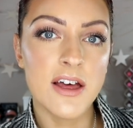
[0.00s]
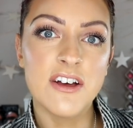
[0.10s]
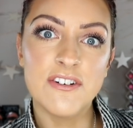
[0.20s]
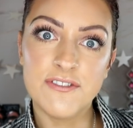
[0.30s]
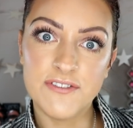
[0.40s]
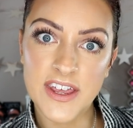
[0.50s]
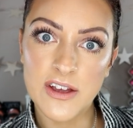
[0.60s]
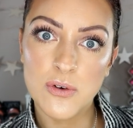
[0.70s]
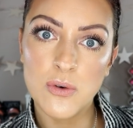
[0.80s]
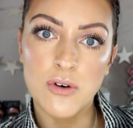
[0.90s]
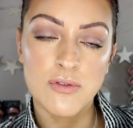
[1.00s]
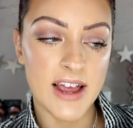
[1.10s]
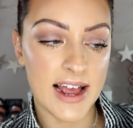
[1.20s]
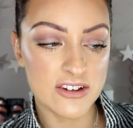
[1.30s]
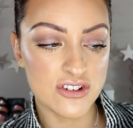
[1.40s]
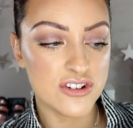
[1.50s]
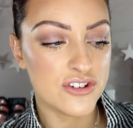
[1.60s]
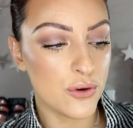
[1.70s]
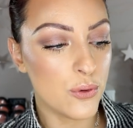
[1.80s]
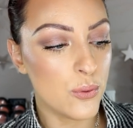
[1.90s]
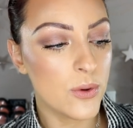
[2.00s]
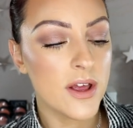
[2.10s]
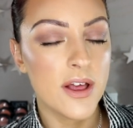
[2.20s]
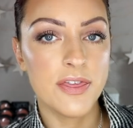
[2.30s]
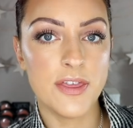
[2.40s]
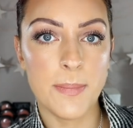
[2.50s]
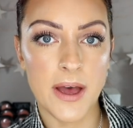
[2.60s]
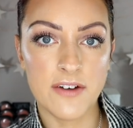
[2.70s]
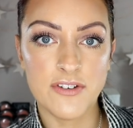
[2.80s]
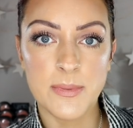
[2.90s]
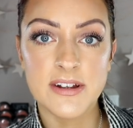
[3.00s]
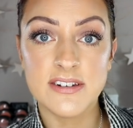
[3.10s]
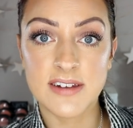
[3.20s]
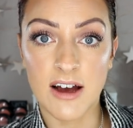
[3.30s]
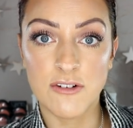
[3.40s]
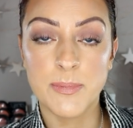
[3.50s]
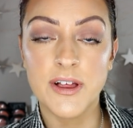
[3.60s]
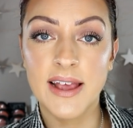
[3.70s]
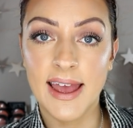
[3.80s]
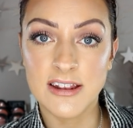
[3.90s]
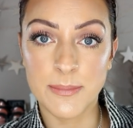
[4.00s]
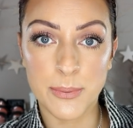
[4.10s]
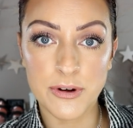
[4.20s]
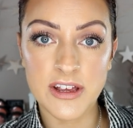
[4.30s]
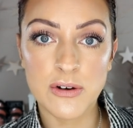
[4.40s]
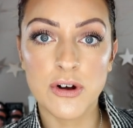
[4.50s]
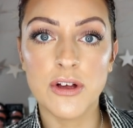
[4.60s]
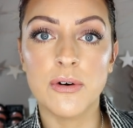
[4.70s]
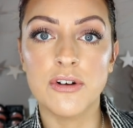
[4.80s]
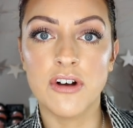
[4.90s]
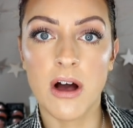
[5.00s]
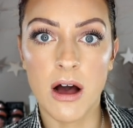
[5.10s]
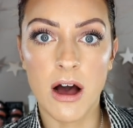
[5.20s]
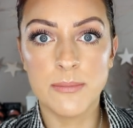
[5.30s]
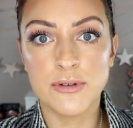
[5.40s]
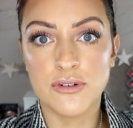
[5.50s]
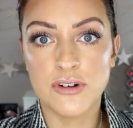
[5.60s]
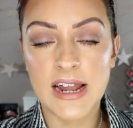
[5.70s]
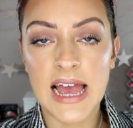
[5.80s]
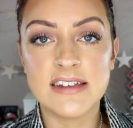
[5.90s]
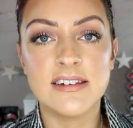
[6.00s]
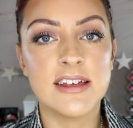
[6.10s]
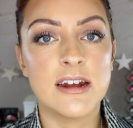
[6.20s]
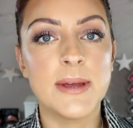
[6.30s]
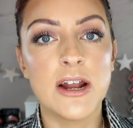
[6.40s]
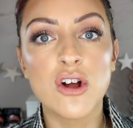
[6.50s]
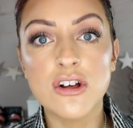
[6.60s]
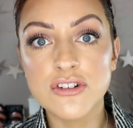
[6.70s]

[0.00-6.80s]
feel or reaction to the perfume itself. But again, the body oil on your arms, on your legs, is going to be a lot